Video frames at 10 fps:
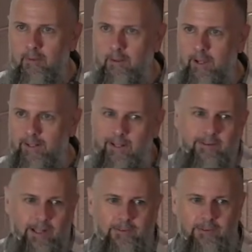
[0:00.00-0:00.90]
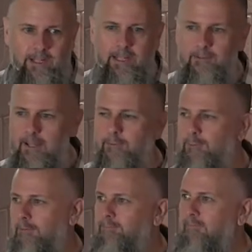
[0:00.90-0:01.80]
that's the thing.
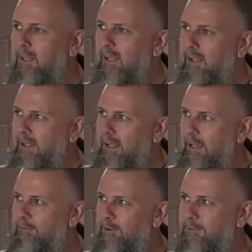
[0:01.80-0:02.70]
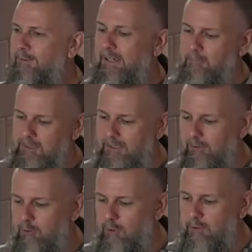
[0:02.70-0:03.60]
If the family
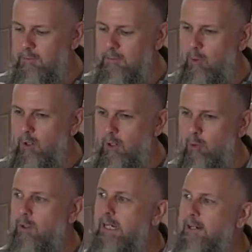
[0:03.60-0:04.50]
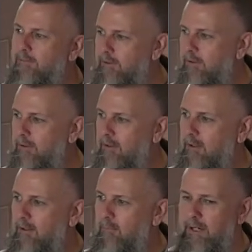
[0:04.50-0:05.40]
is going to be more aggrieved
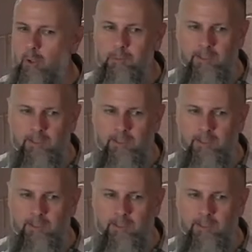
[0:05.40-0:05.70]
by an open